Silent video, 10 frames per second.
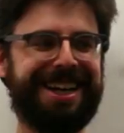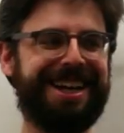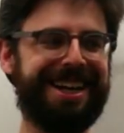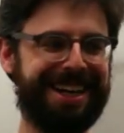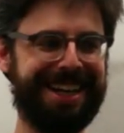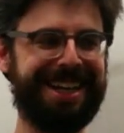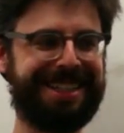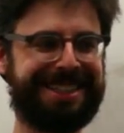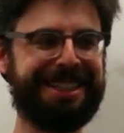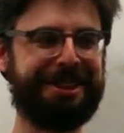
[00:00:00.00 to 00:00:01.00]
Uh,
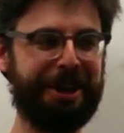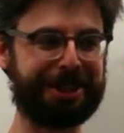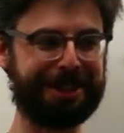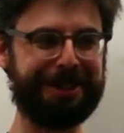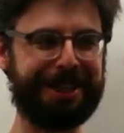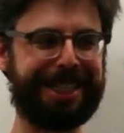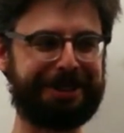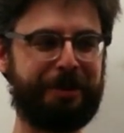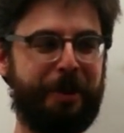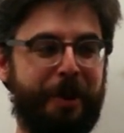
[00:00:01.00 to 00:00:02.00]
there's it
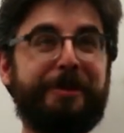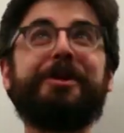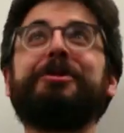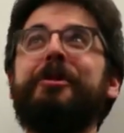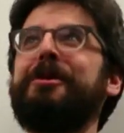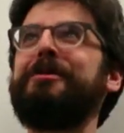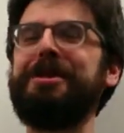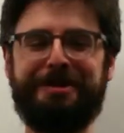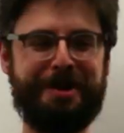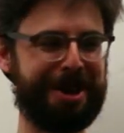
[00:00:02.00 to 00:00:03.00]
gets warmer and warmer
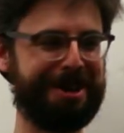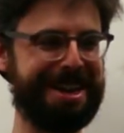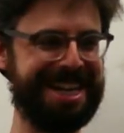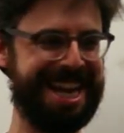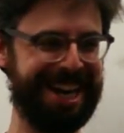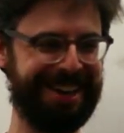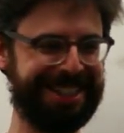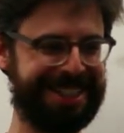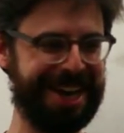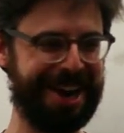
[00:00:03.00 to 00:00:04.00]
the more you're in here,
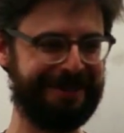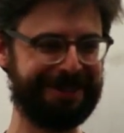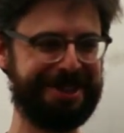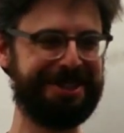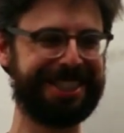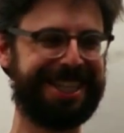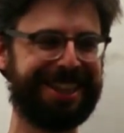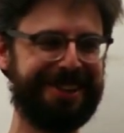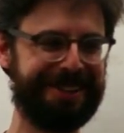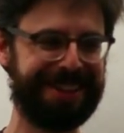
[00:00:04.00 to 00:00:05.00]
and so I'm losing
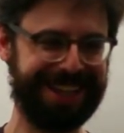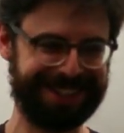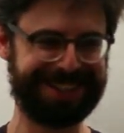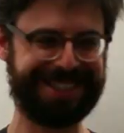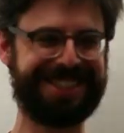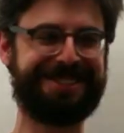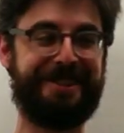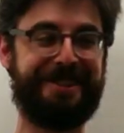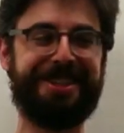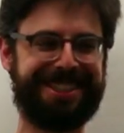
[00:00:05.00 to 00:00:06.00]
clothing. This is
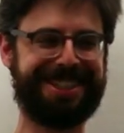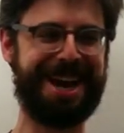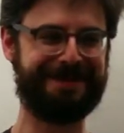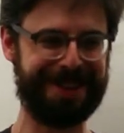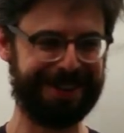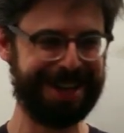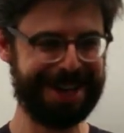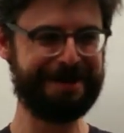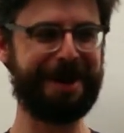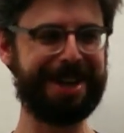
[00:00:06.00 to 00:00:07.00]
where I'm going to stop though.
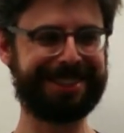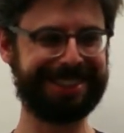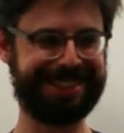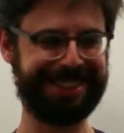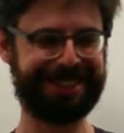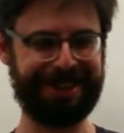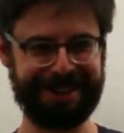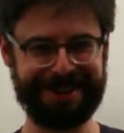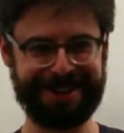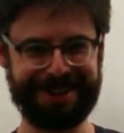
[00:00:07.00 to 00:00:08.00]
Processing T-shirt.
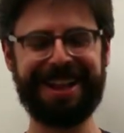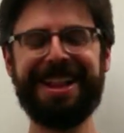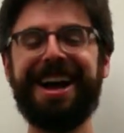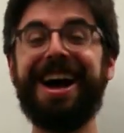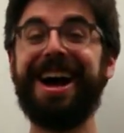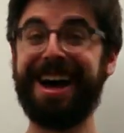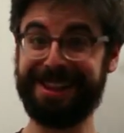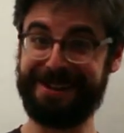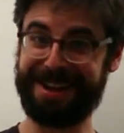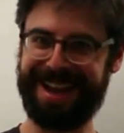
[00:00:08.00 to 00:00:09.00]
Okay,
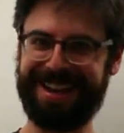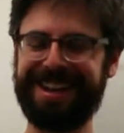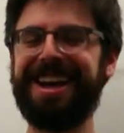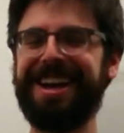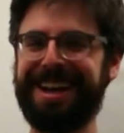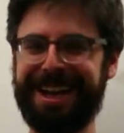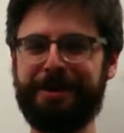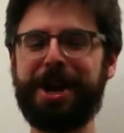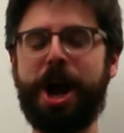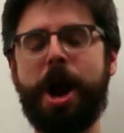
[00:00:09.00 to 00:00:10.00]
hello again. Here
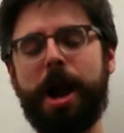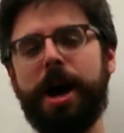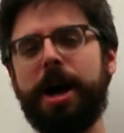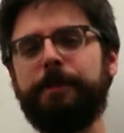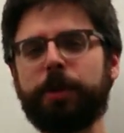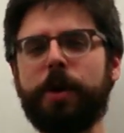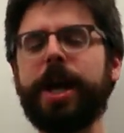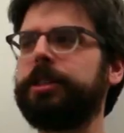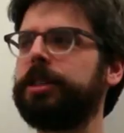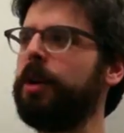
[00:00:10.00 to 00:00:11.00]
we are. Um,
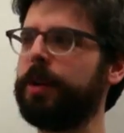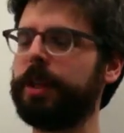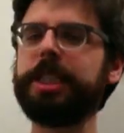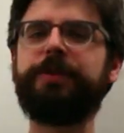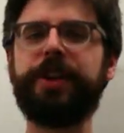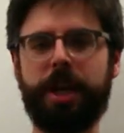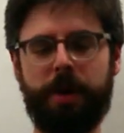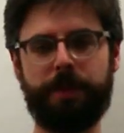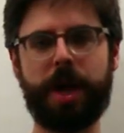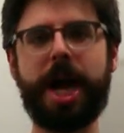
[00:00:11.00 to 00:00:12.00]
okay, so this
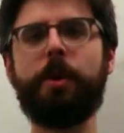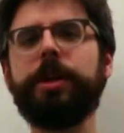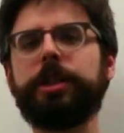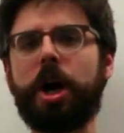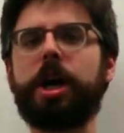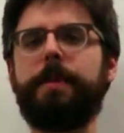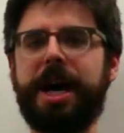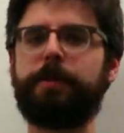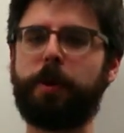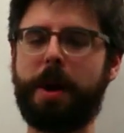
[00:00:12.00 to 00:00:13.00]
video, I want to talk
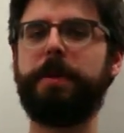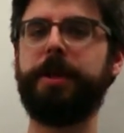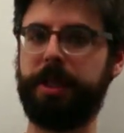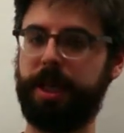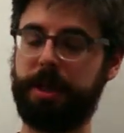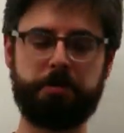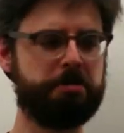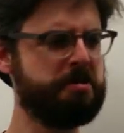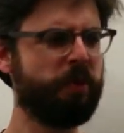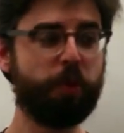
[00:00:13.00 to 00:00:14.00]
about probability.
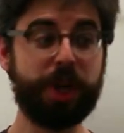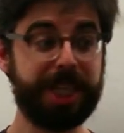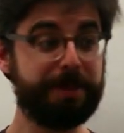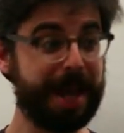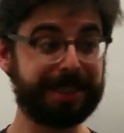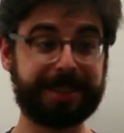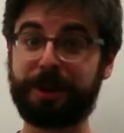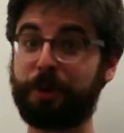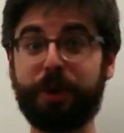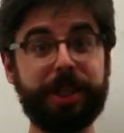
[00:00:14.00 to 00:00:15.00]
Really basic,
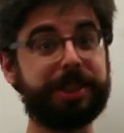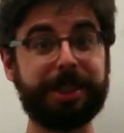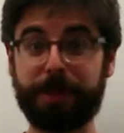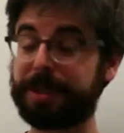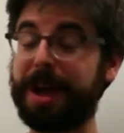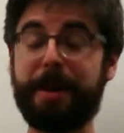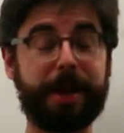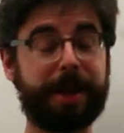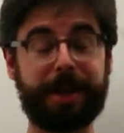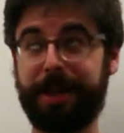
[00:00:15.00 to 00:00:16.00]
really simple
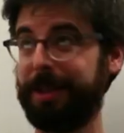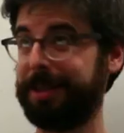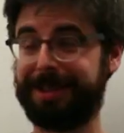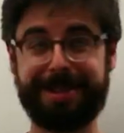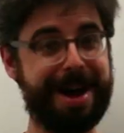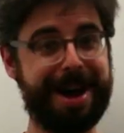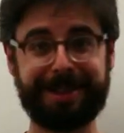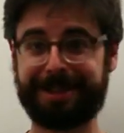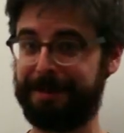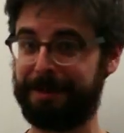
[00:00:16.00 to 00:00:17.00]
topic. This is not
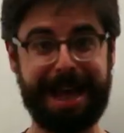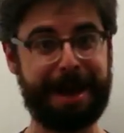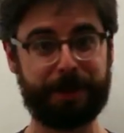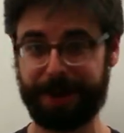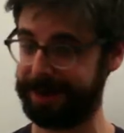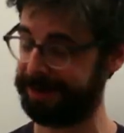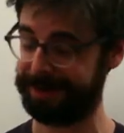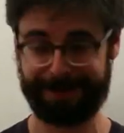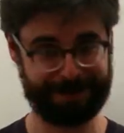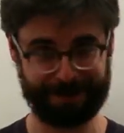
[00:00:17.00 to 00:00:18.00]
some elaborate
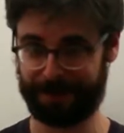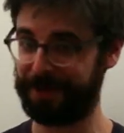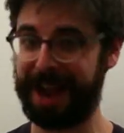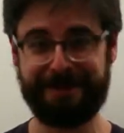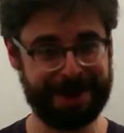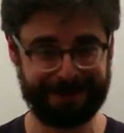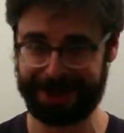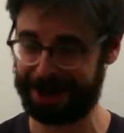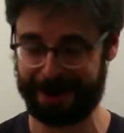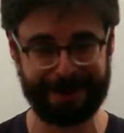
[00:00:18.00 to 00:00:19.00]
five-minute
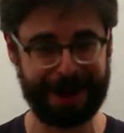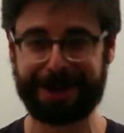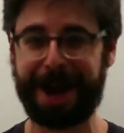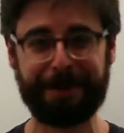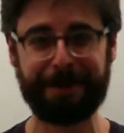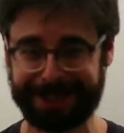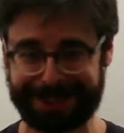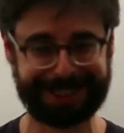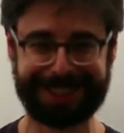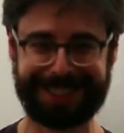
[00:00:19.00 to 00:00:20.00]
video about complex
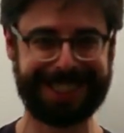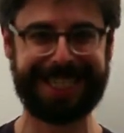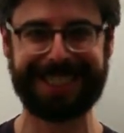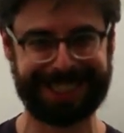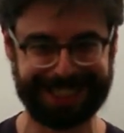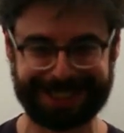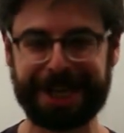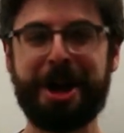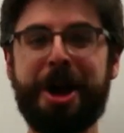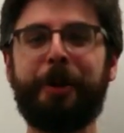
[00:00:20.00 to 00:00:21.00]
statistics.
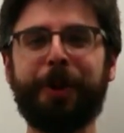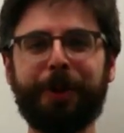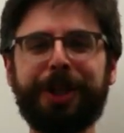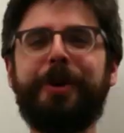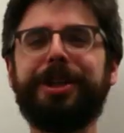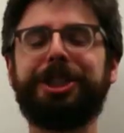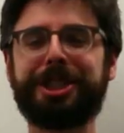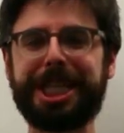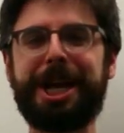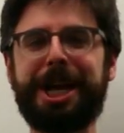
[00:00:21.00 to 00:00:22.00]
We really want to
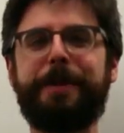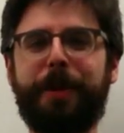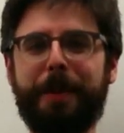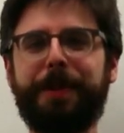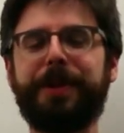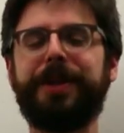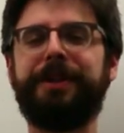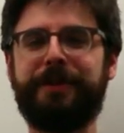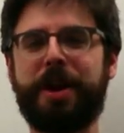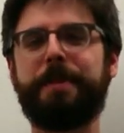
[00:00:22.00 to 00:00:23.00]
just think about probability in
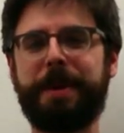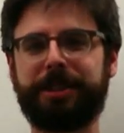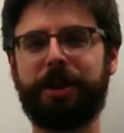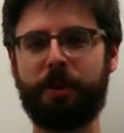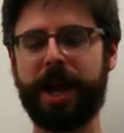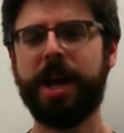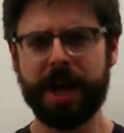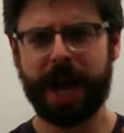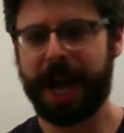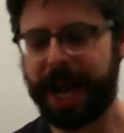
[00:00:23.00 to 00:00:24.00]
a very basic way.
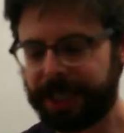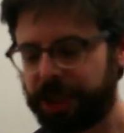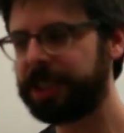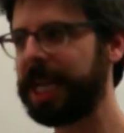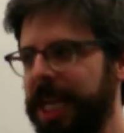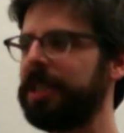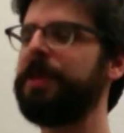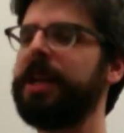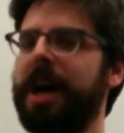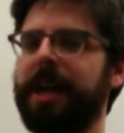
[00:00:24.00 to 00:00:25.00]
I should say
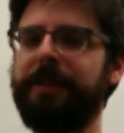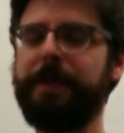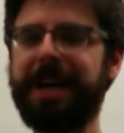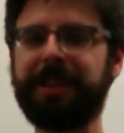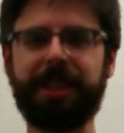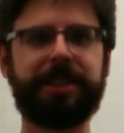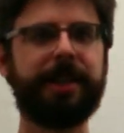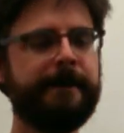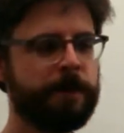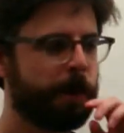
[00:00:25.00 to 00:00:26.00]
something kind of about this
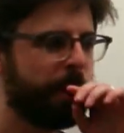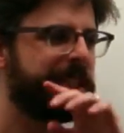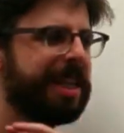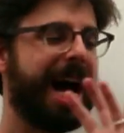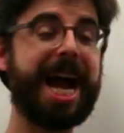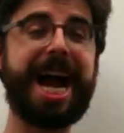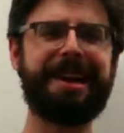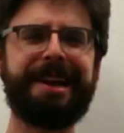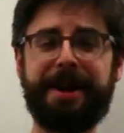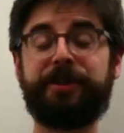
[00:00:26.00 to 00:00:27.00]
which is that
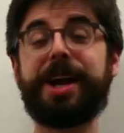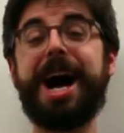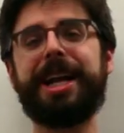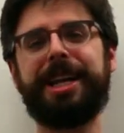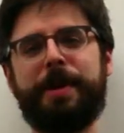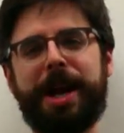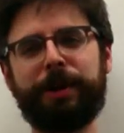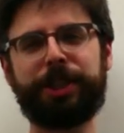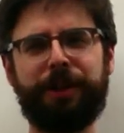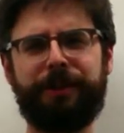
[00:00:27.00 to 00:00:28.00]
I, I, forgot in my
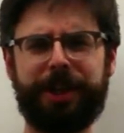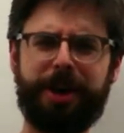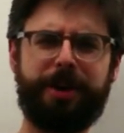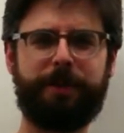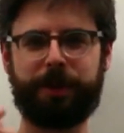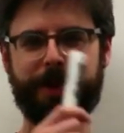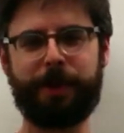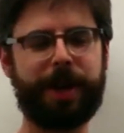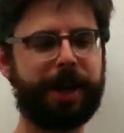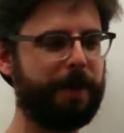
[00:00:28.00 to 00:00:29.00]
original video, and someday
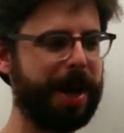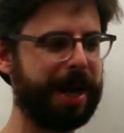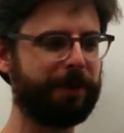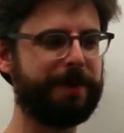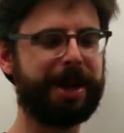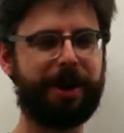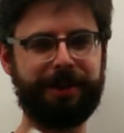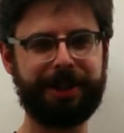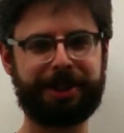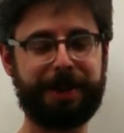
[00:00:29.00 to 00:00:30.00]
when I go back and remake all
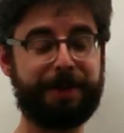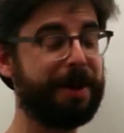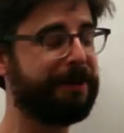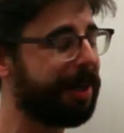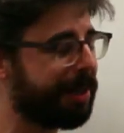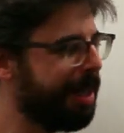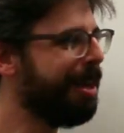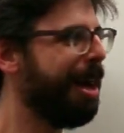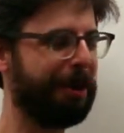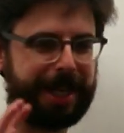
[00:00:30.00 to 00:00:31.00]
these to be perfect,
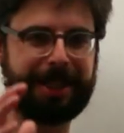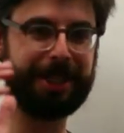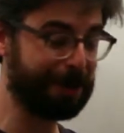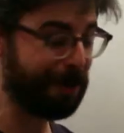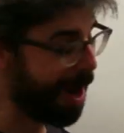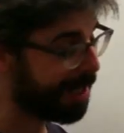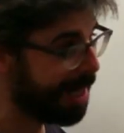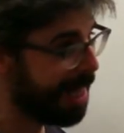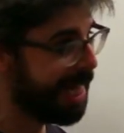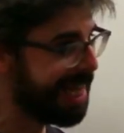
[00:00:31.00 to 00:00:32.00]
I will get this right,
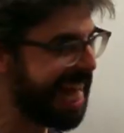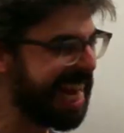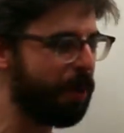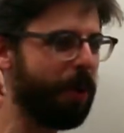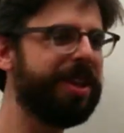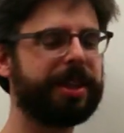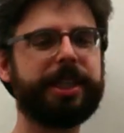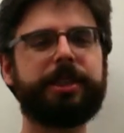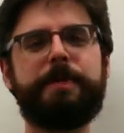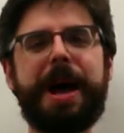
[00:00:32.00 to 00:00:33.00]
that one of the
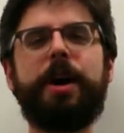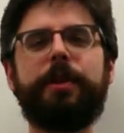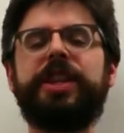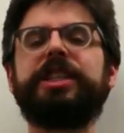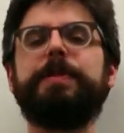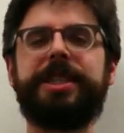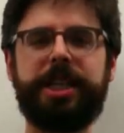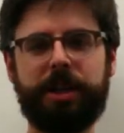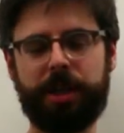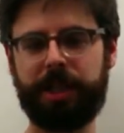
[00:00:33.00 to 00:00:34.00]
things about this
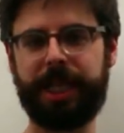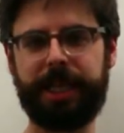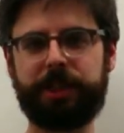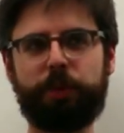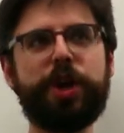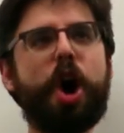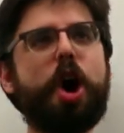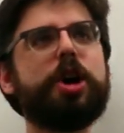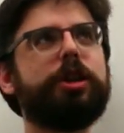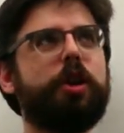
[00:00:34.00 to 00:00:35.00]
material is we
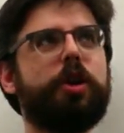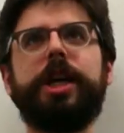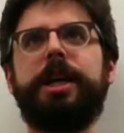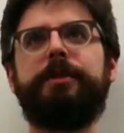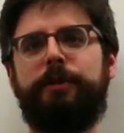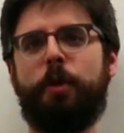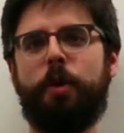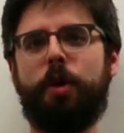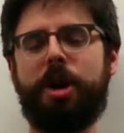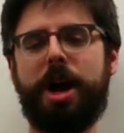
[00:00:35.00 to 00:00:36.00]
aren't looking
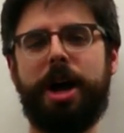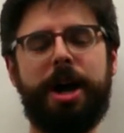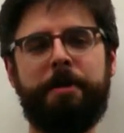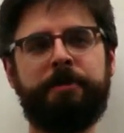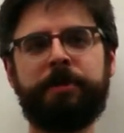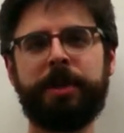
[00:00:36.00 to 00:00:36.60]
for um,